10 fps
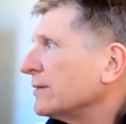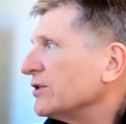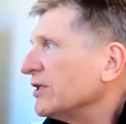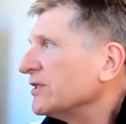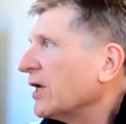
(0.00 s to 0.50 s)

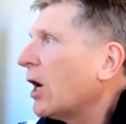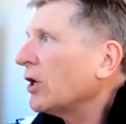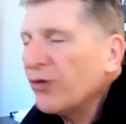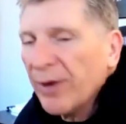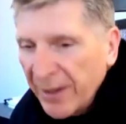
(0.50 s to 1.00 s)
Geez,
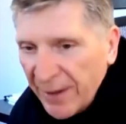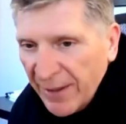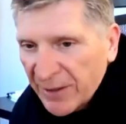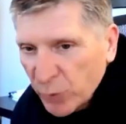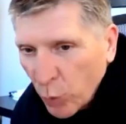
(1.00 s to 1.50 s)
100
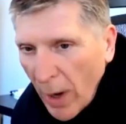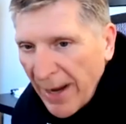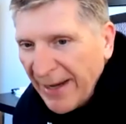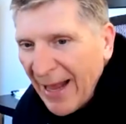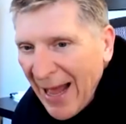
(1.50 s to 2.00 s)
is
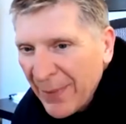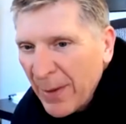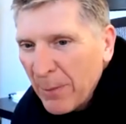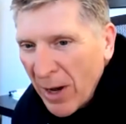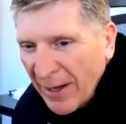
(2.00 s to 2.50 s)
right on the
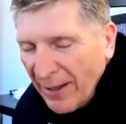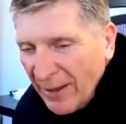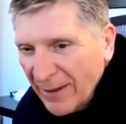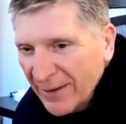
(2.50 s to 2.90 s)
money.